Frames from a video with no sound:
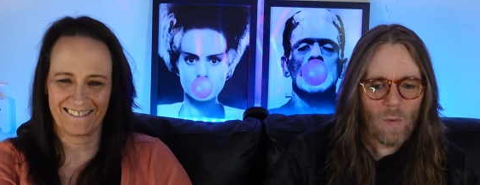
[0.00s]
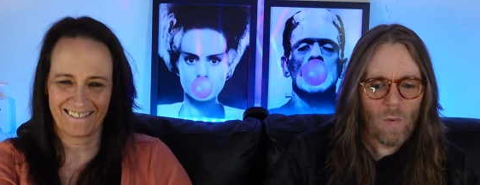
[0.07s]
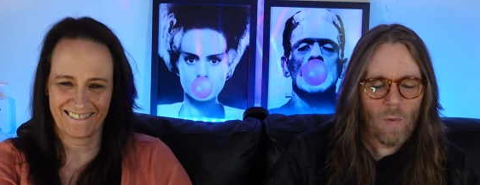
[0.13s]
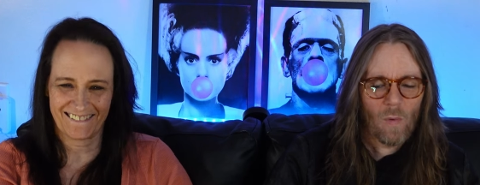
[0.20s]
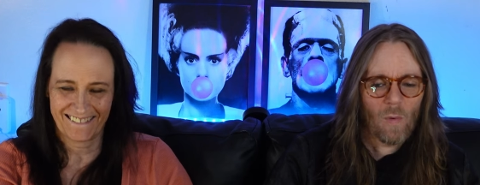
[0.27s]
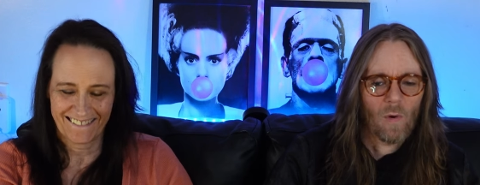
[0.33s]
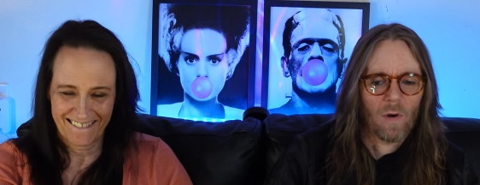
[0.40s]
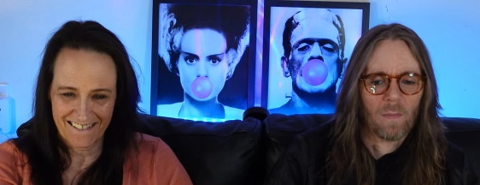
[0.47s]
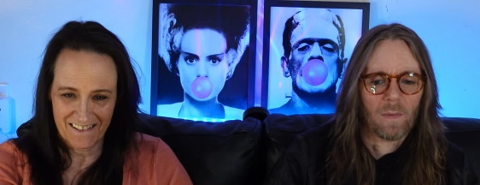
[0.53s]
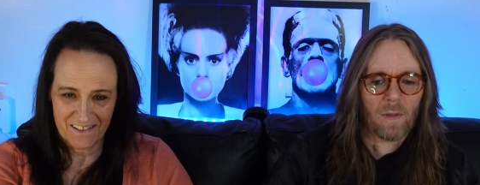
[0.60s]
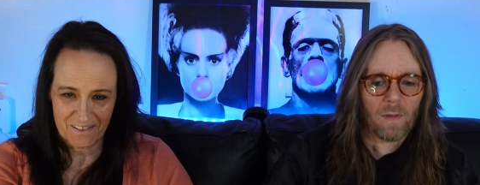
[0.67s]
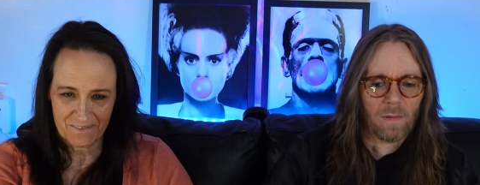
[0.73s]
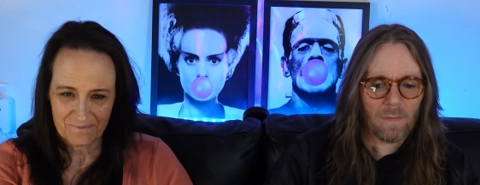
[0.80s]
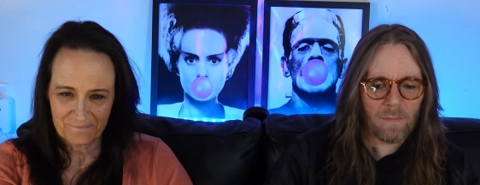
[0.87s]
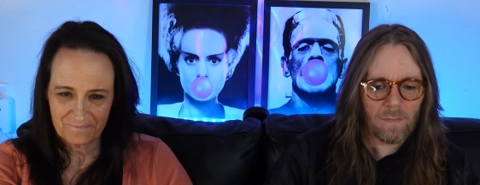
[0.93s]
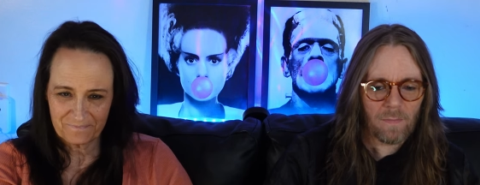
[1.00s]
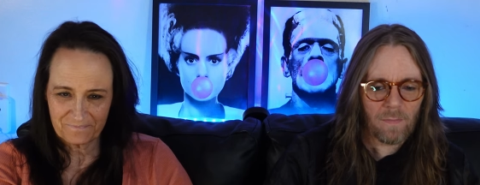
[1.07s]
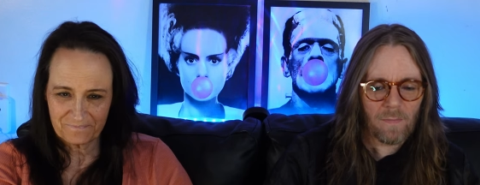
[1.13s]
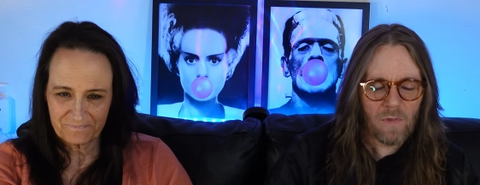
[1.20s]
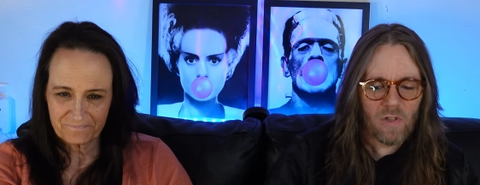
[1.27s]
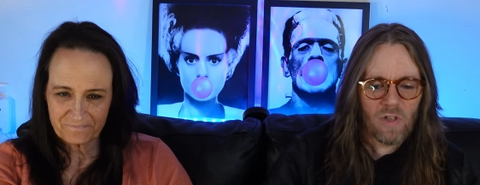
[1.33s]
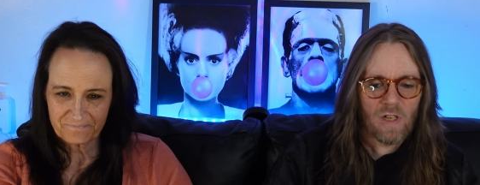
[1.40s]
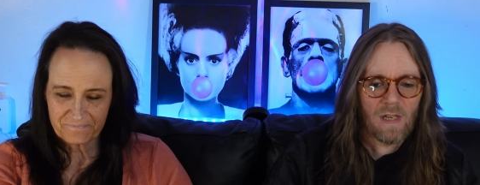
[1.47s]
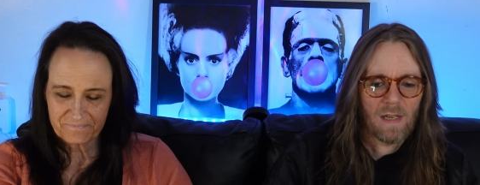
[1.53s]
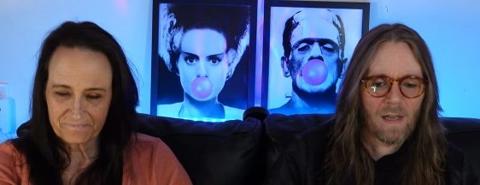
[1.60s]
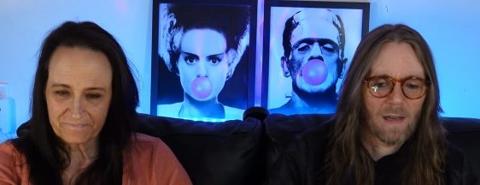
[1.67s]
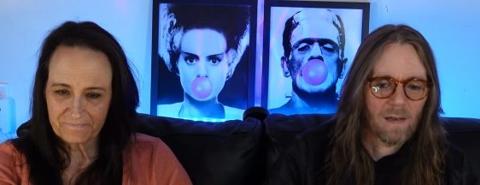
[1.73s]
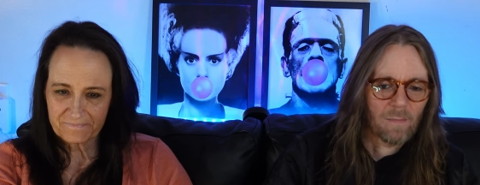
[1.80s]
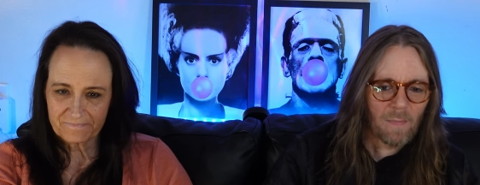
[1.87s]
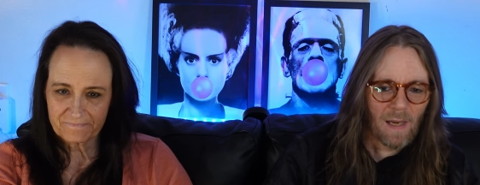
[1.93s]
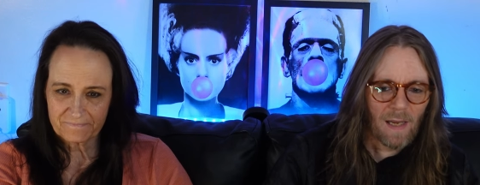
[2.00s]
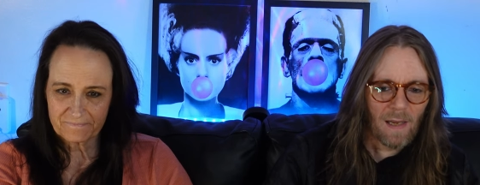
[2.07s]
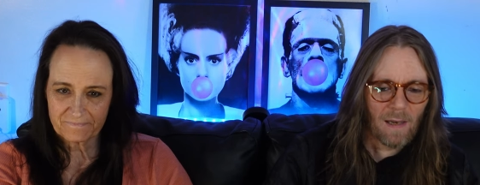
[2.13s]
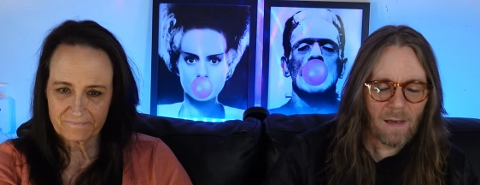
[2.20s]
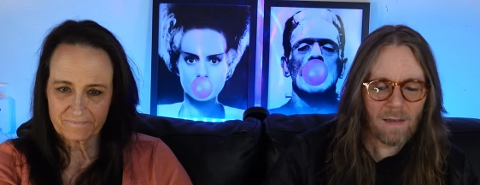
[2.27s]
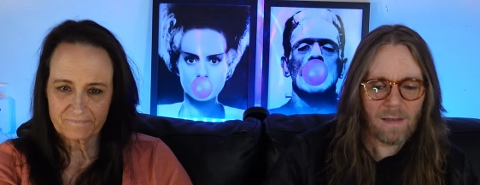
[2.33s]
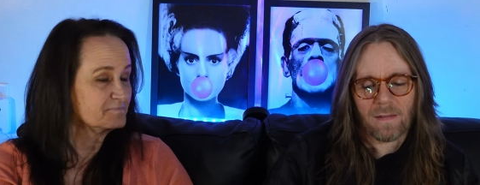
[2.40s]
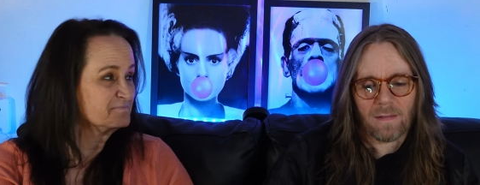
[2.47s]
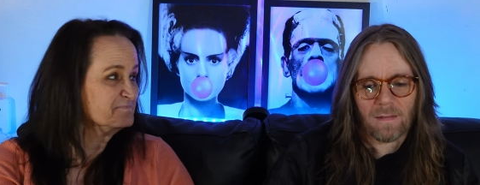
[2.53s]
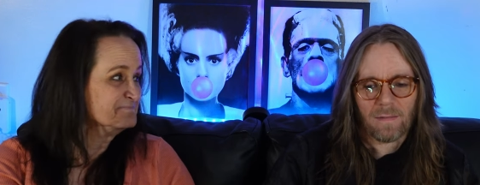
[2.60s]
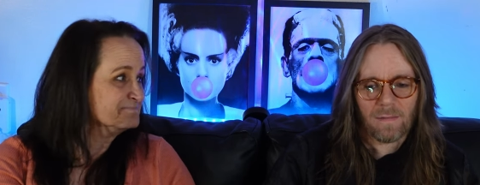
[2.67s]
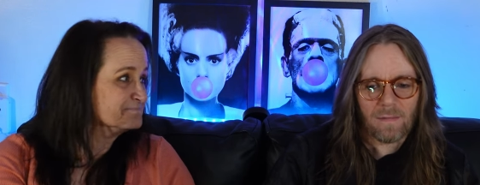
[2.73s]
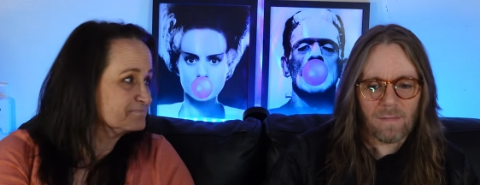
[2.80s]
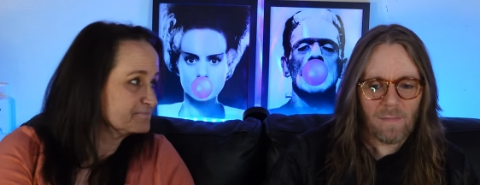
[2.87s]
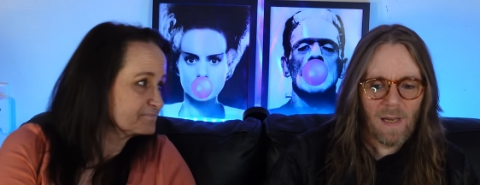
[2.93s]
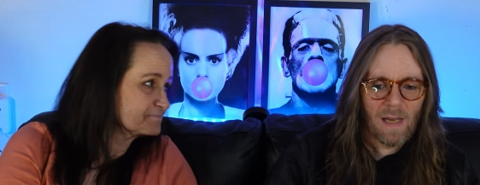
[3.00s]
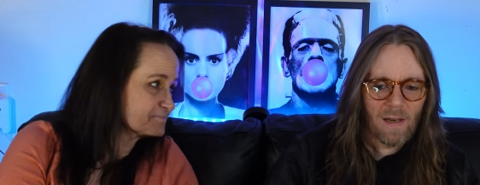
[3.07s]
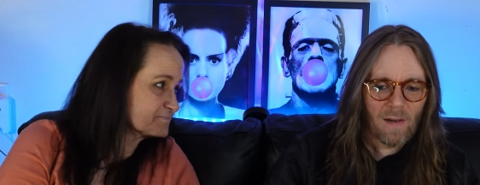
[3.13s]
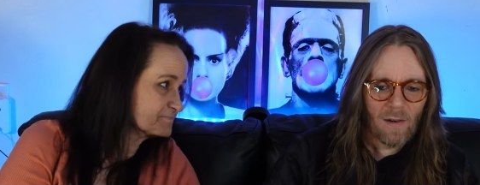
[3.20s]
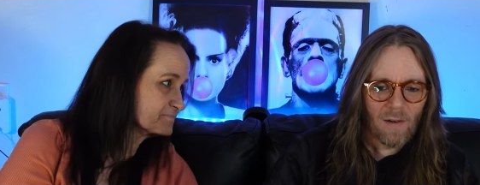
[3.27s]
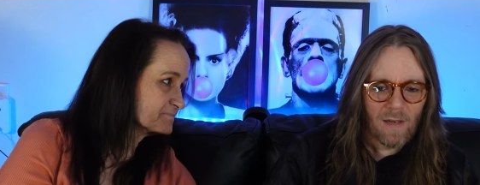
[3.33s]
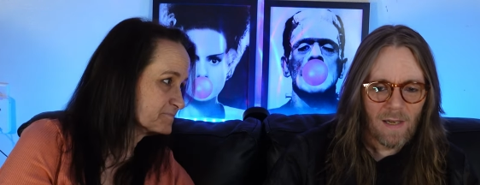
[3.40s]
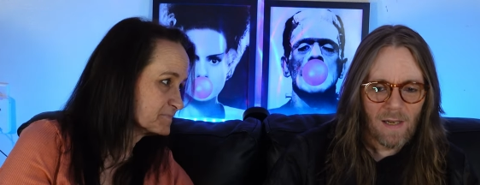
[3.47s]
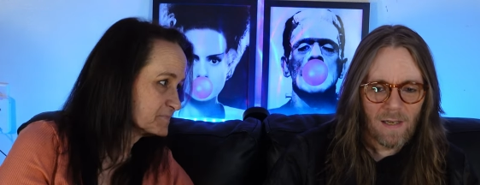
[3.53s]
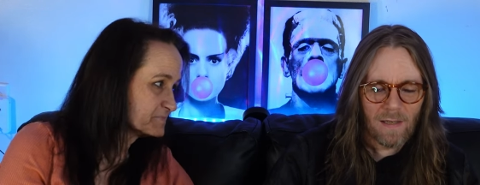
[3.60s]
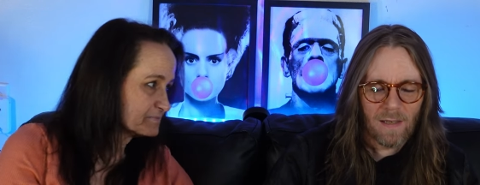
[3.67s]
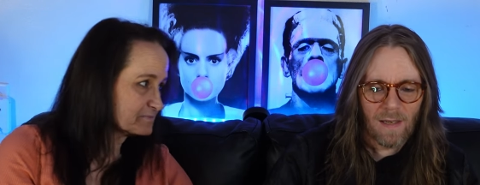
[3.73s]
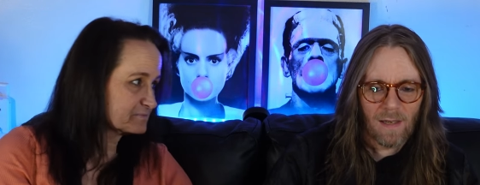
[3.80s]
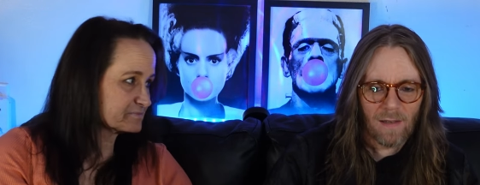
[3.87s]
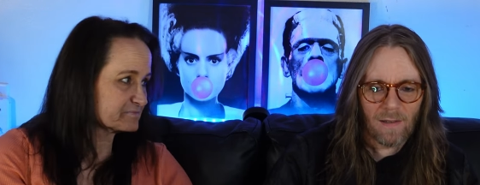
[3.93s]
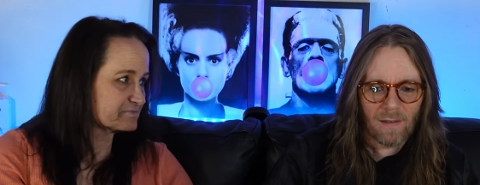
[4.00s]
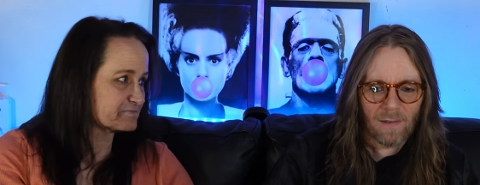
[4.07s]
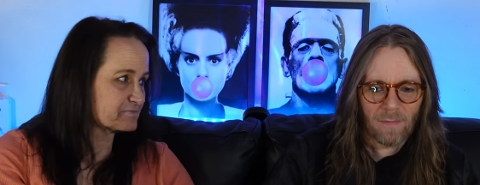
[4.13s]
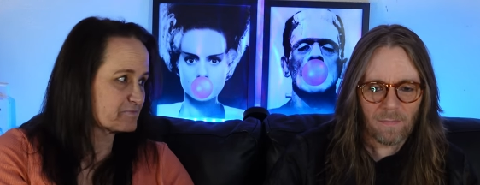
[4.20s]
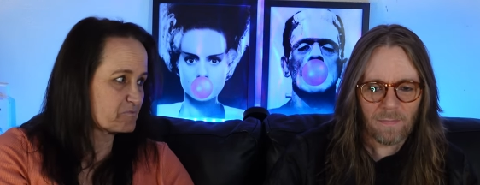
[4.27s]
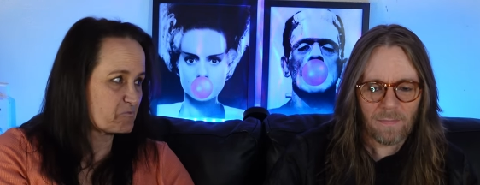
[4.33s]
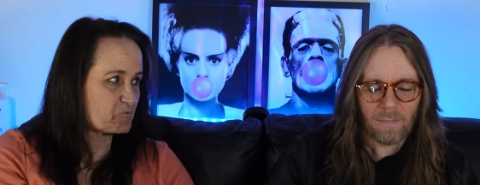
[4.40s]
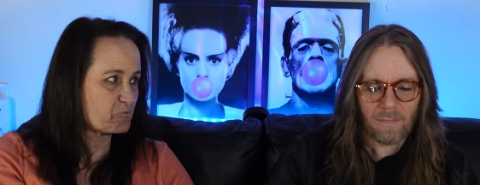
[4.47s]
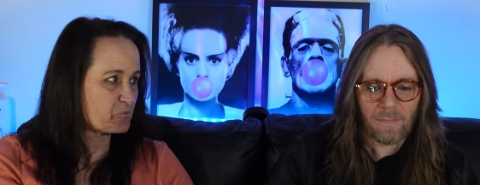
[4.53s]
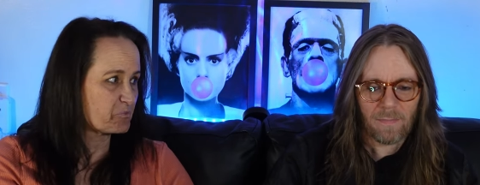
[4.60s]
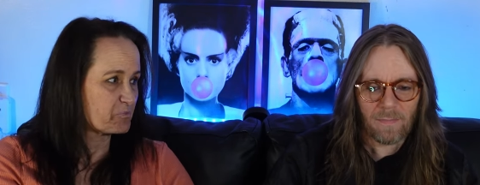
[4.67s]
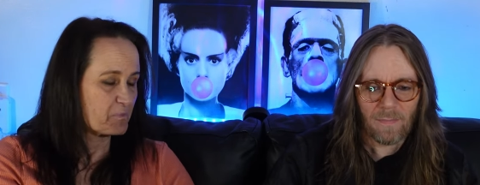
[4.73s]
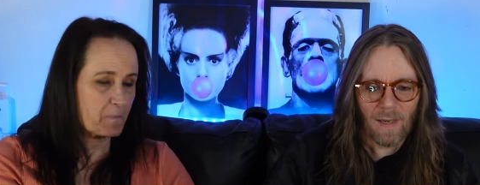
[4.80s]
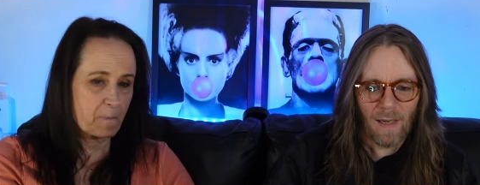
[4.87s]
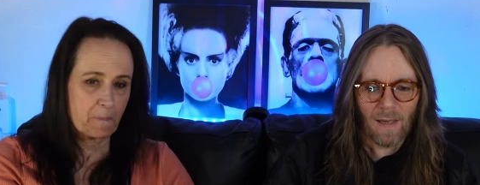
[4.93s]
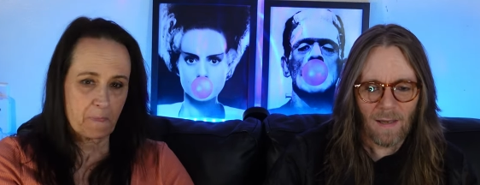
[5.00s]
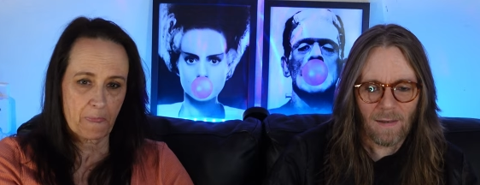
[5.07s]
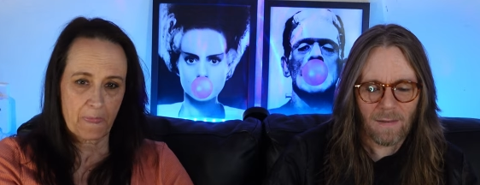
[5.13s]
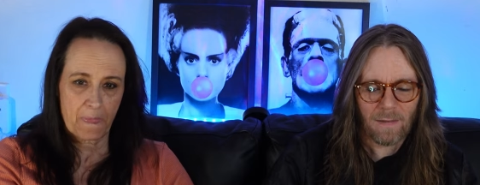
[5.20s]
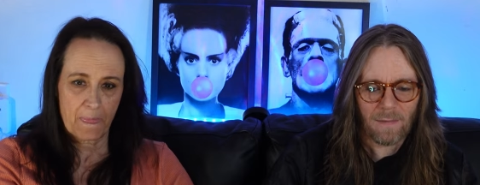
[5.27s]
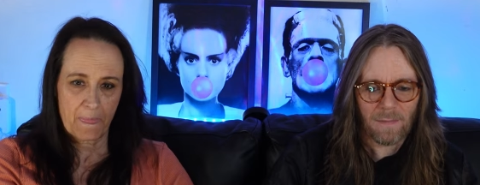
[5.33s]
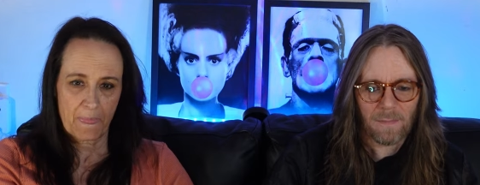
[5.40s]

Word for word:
Speaker 1: horrible. Cheating on her man, making her kid kill her man.